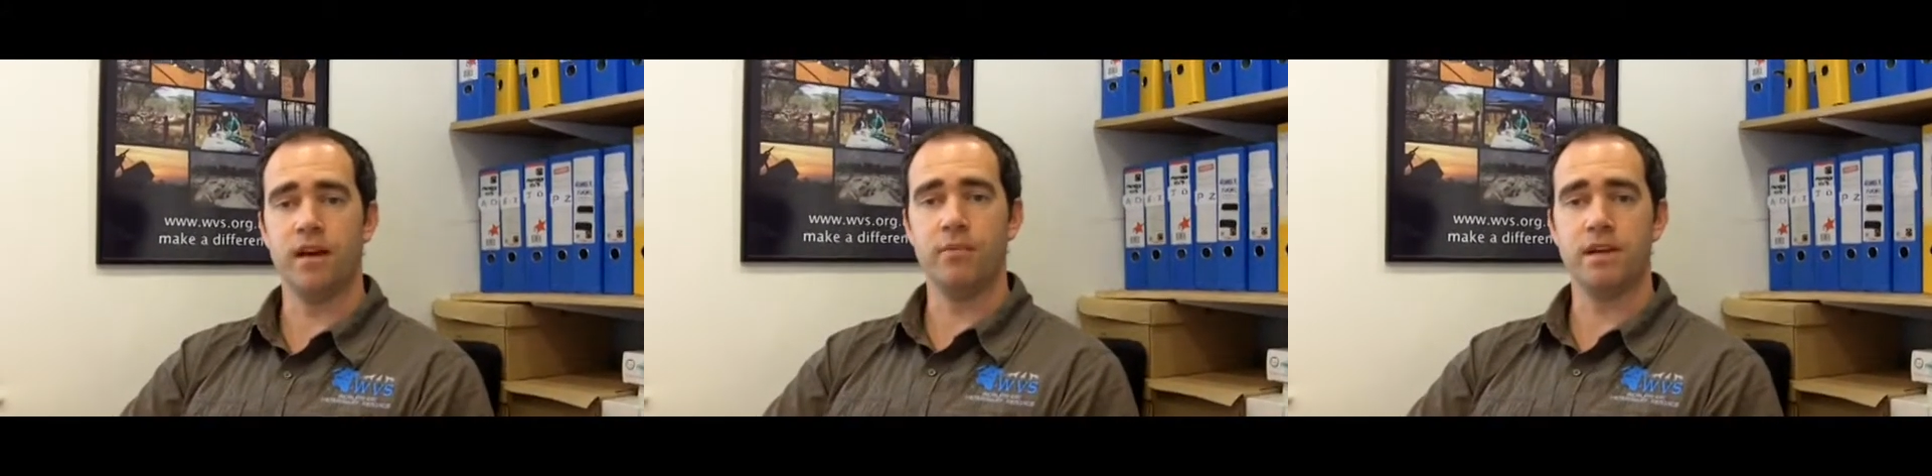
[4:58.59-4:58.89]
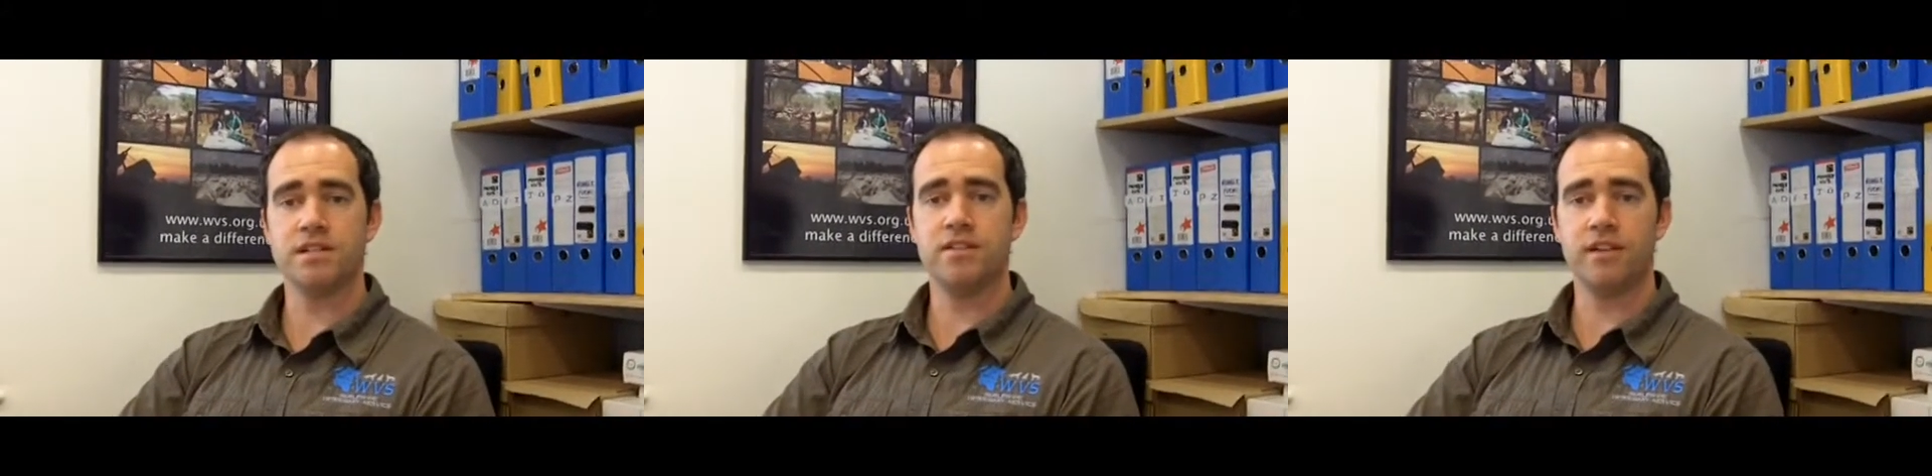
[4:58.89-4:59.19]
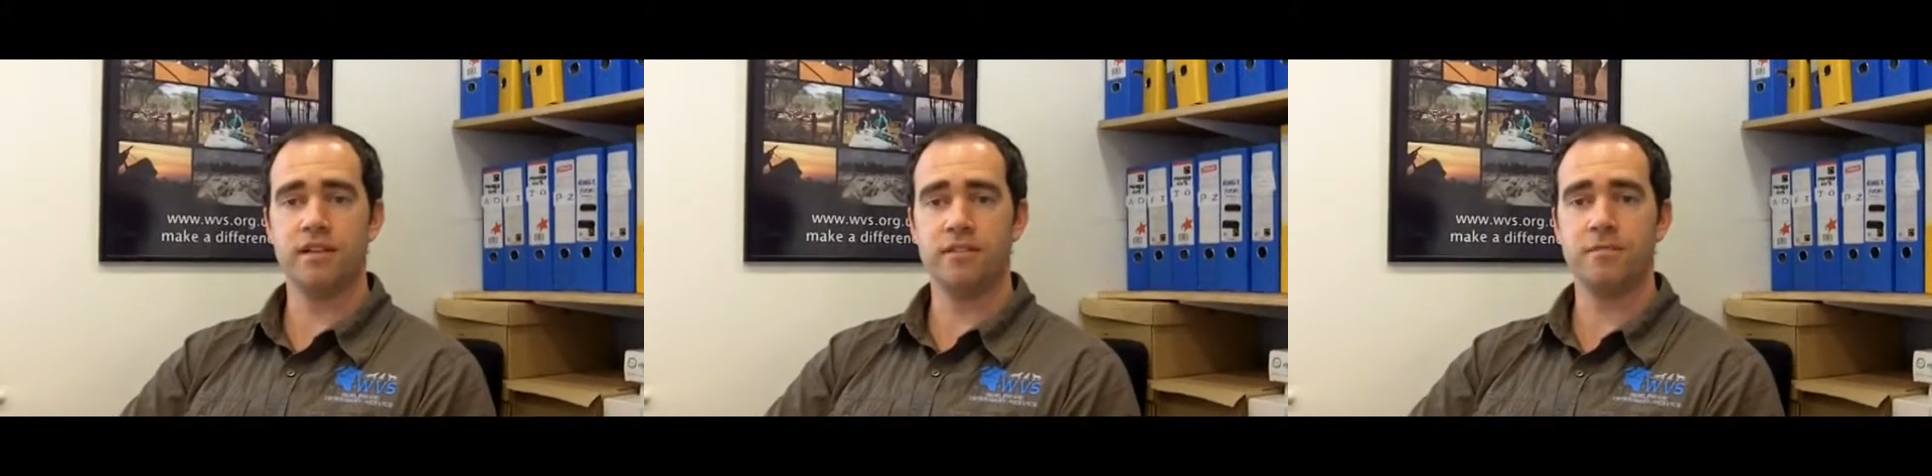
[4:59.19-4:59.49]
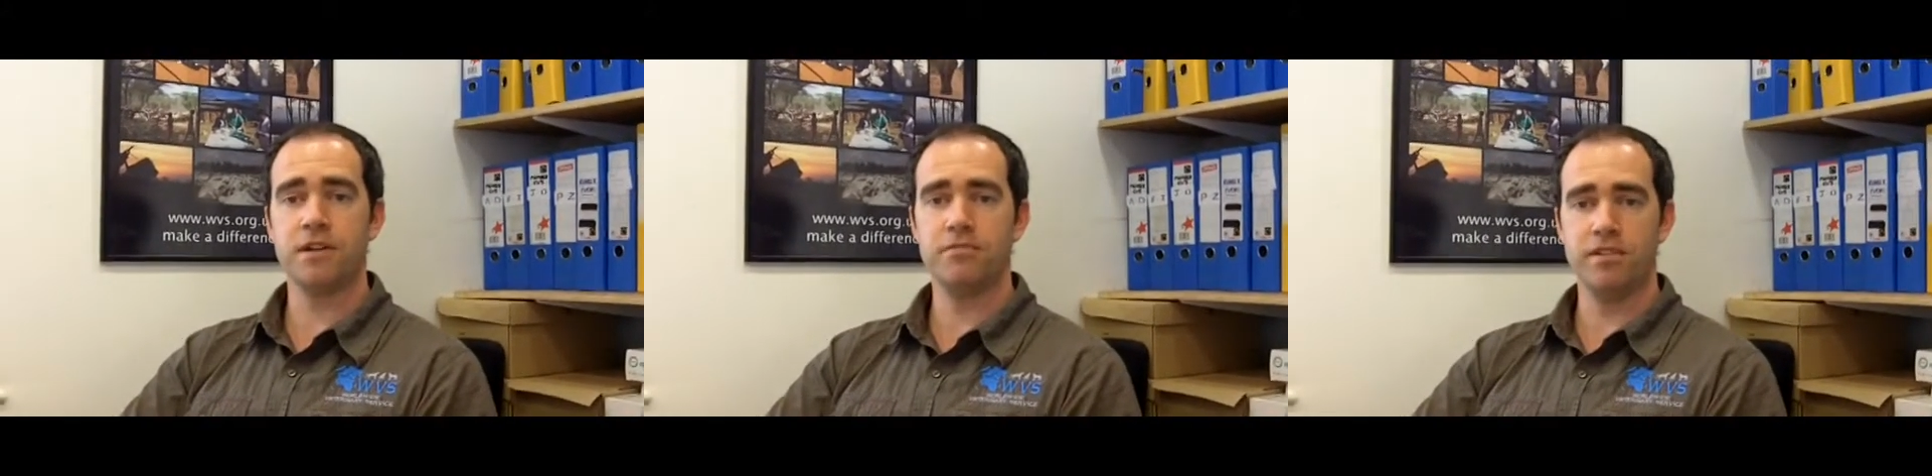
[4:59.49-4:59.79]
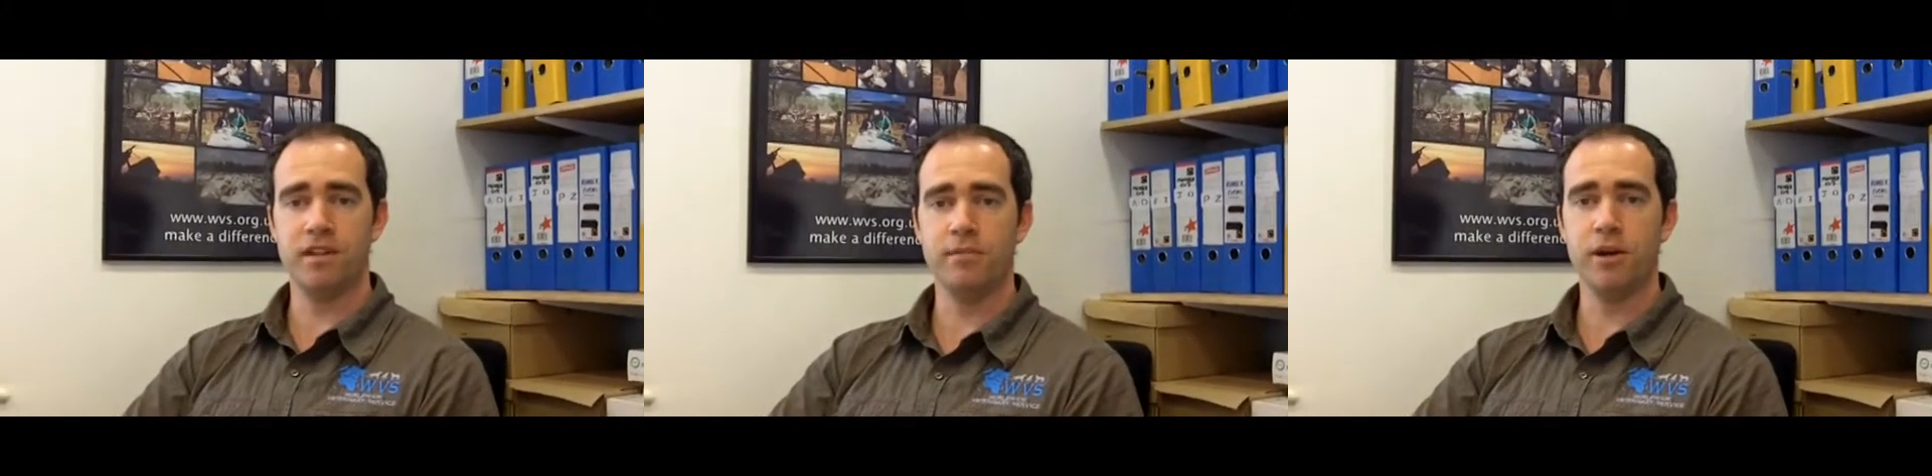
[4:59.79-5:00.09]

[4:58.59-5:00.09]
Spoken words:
we actually sent a veterinary team